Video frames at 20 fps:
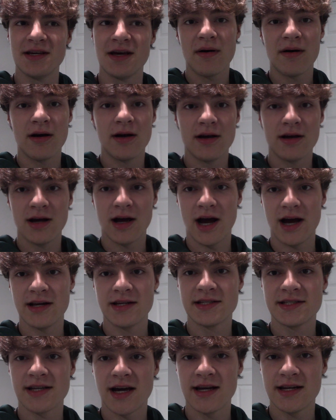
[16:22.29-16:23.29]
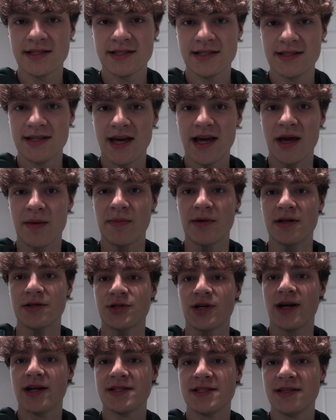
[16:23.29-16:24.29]
but I decided today I'm going to
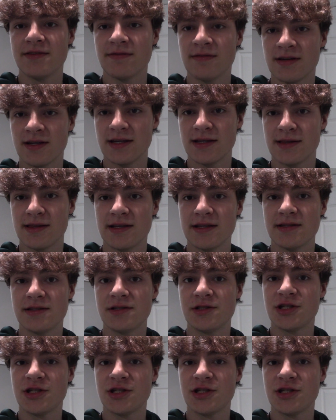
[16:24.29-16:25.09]
try to see if I can get the